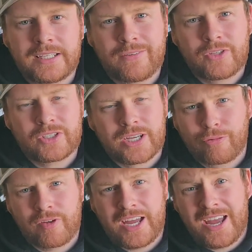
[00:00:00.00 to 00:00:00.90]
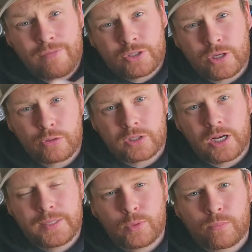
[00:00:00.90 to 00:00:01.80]
give yourself ever so
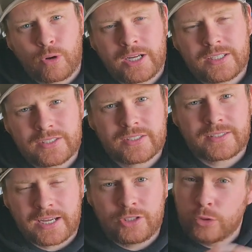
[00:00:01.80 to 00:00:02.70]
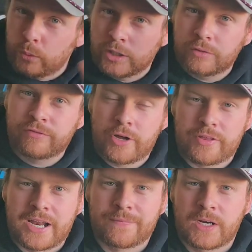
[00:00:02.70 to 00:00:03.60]
slightly more breaks than you will
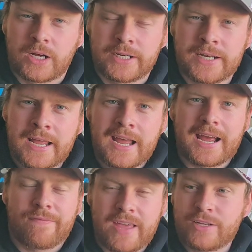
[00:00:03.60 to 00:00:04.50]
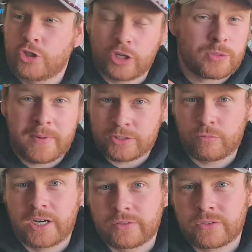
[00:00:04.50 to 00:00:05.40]
further down the line, and then just mess
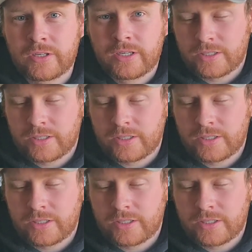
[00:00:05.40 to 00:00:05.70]
around.